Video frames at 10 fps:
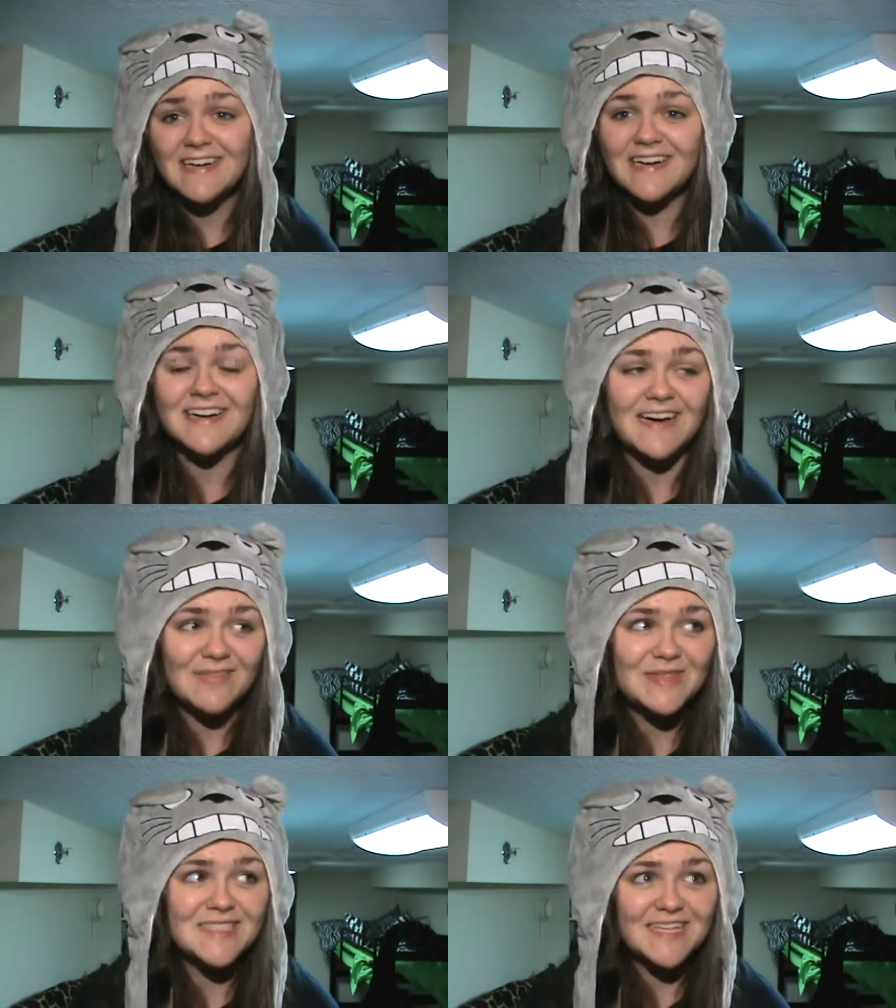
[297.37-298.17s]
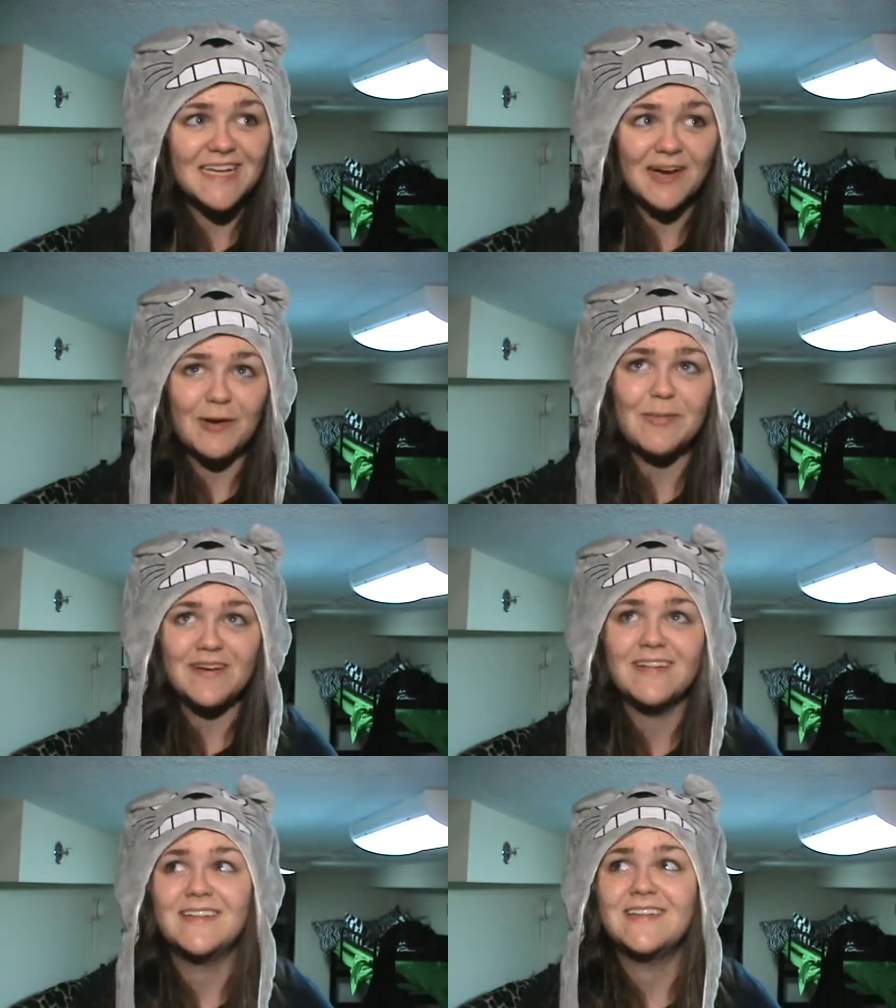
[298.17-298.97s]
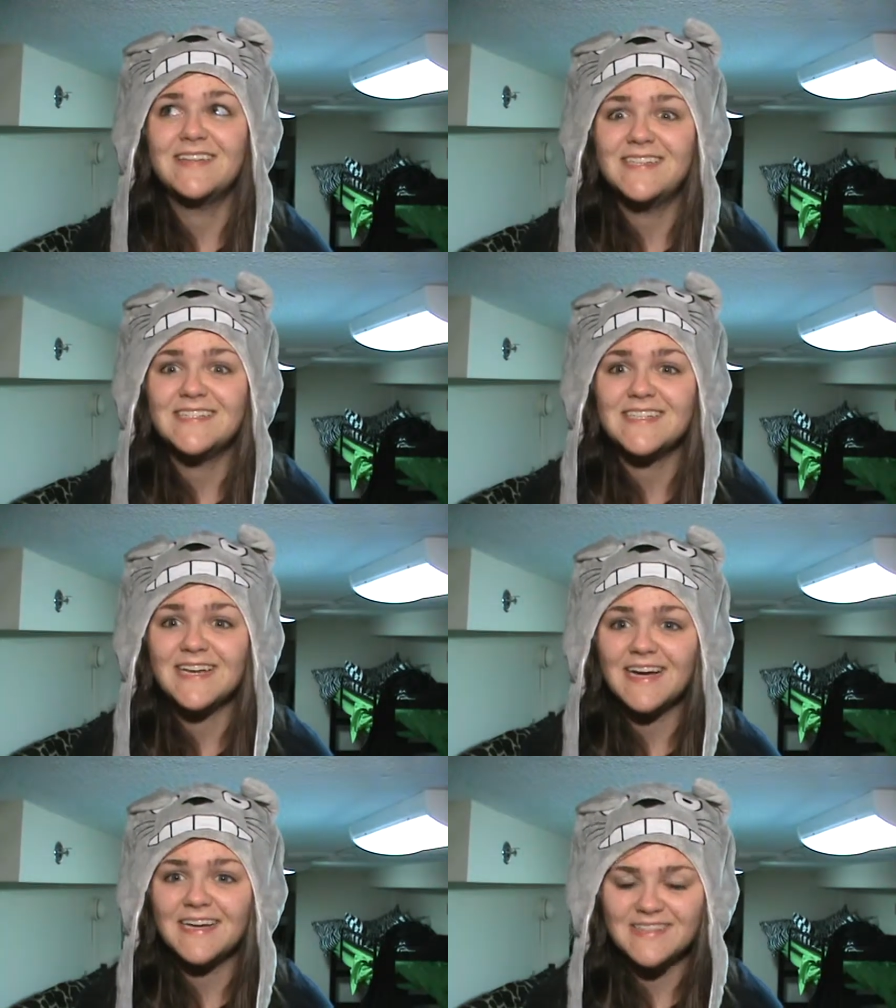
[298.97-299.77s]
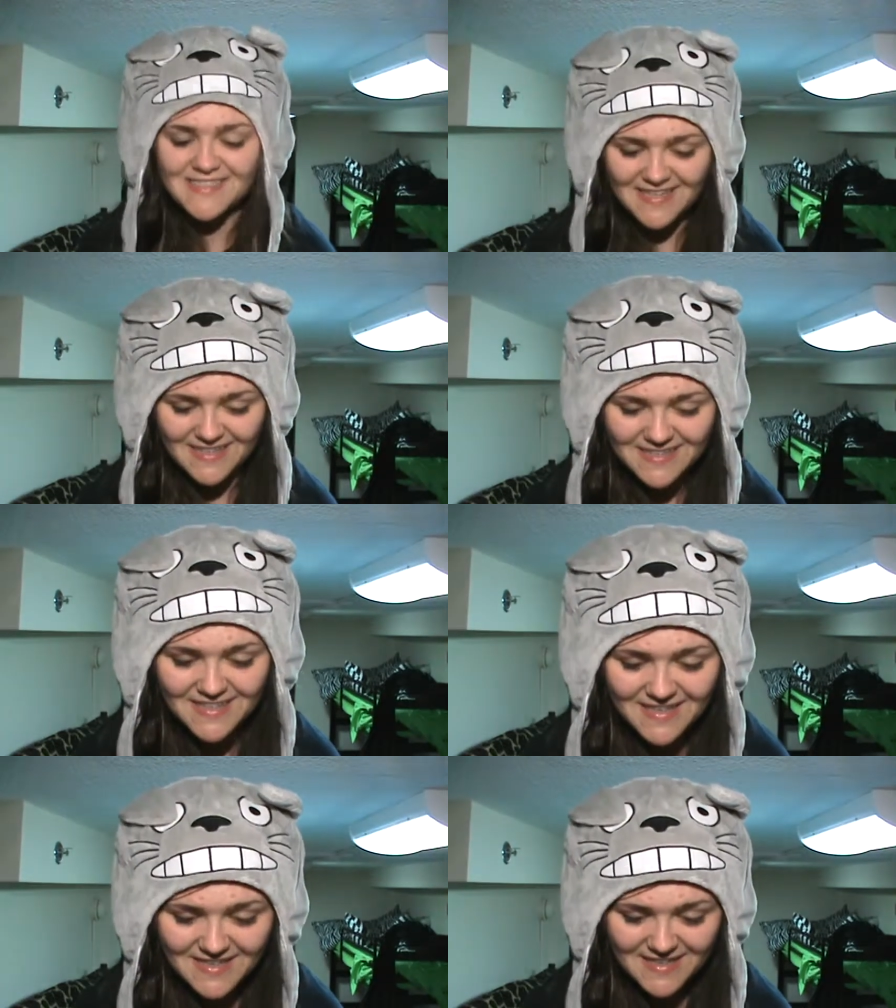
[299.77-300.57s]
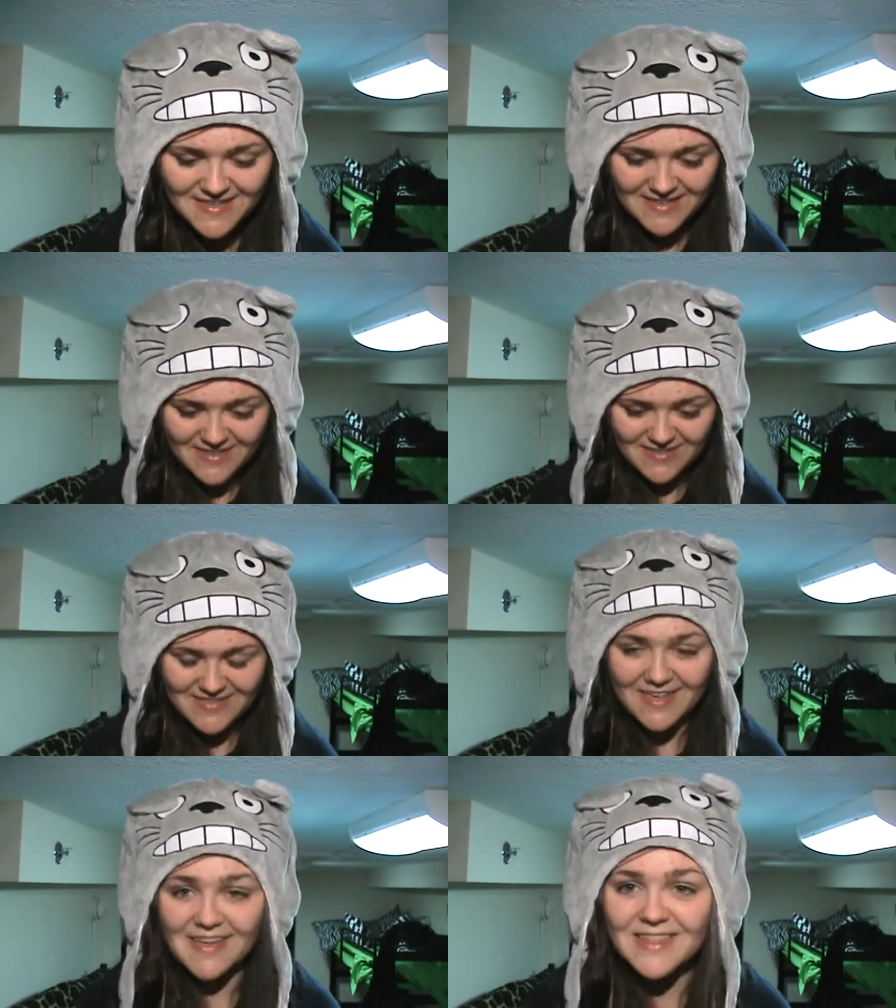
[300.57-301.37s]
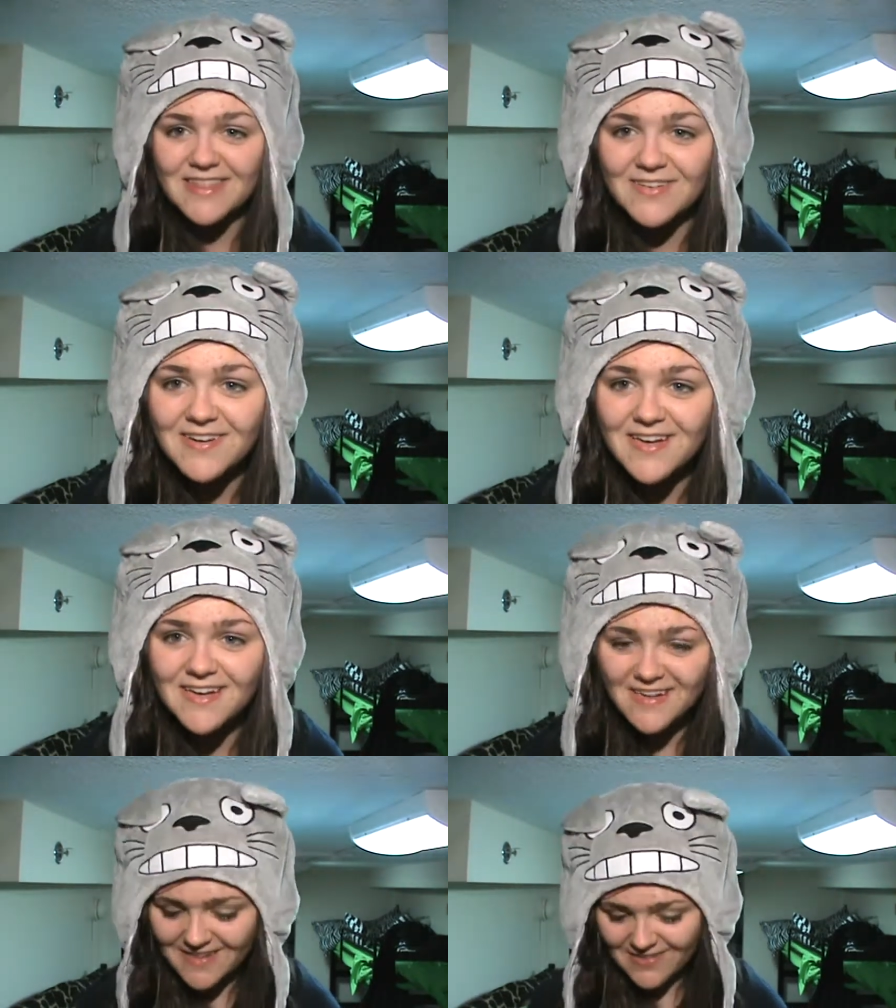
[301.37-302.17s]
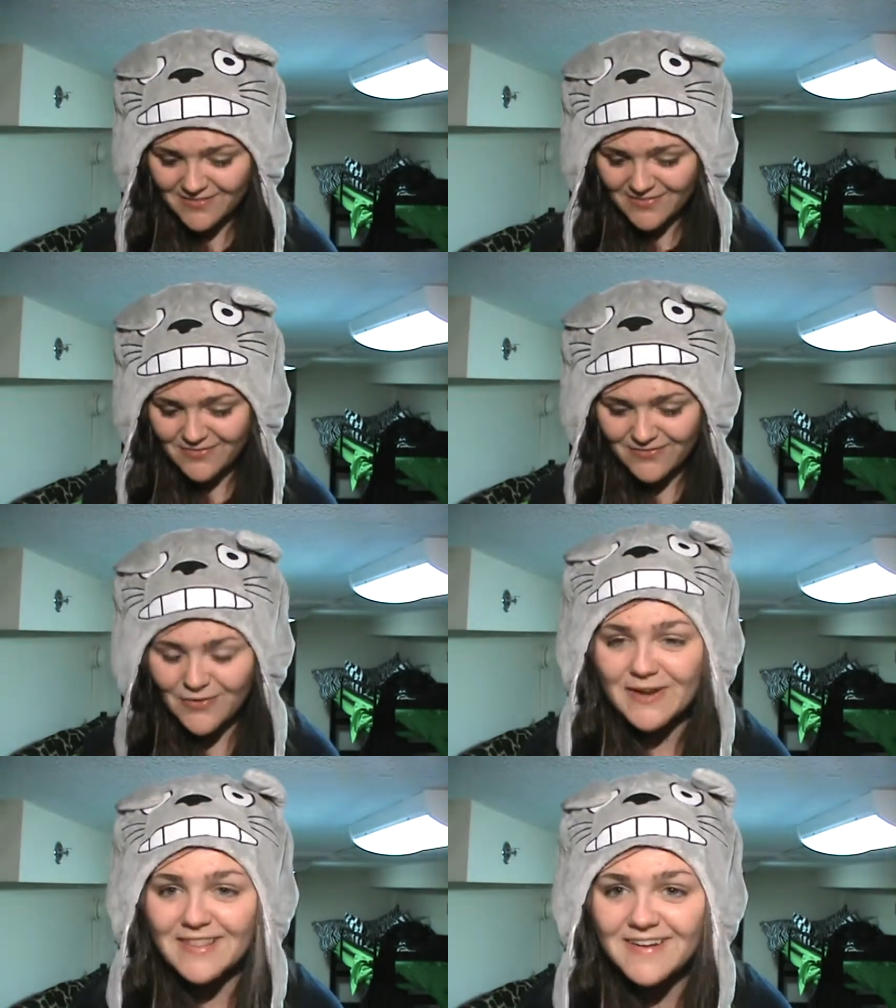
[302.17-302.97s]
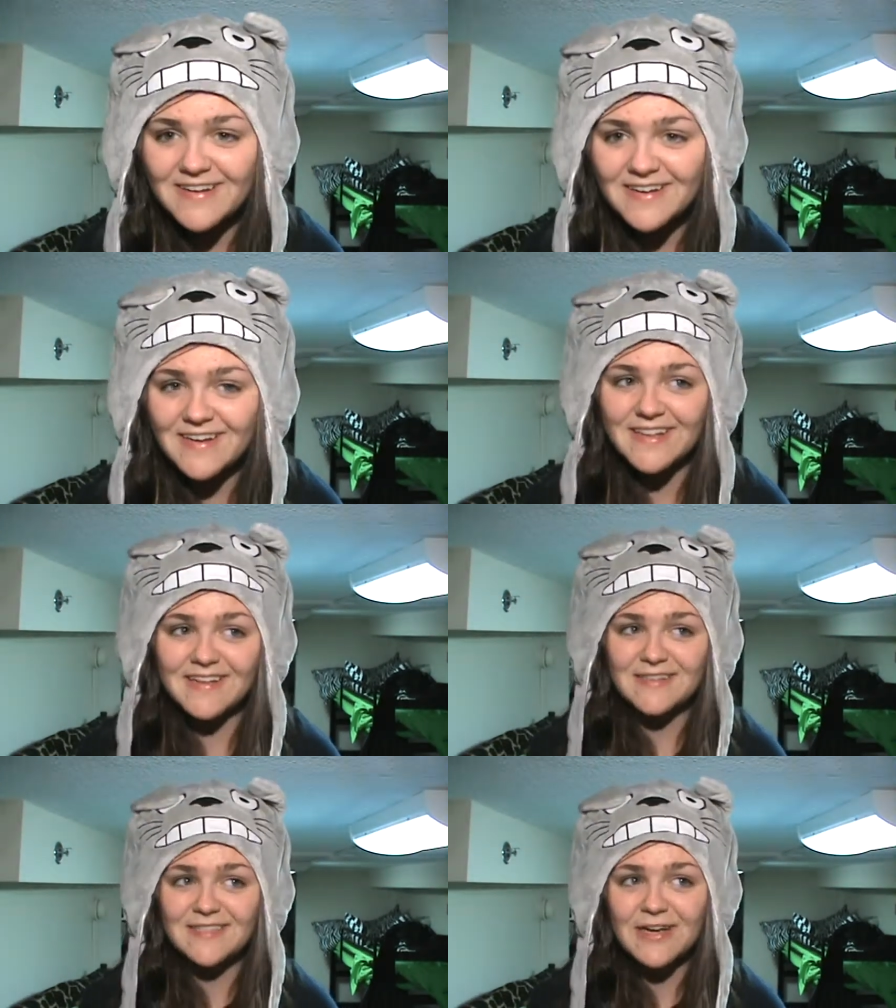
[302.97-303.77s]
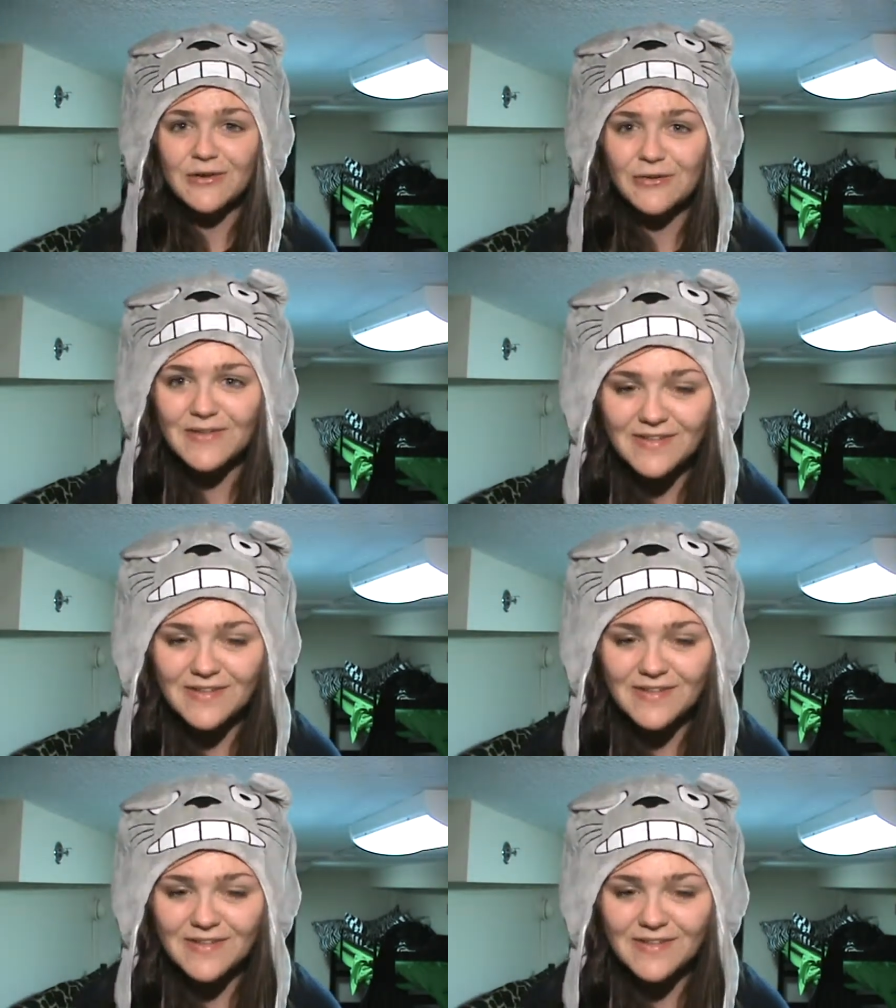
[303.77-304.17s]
Uh, I've been staying up, let's see, it's like, it's like 3, then 4.30, then 2,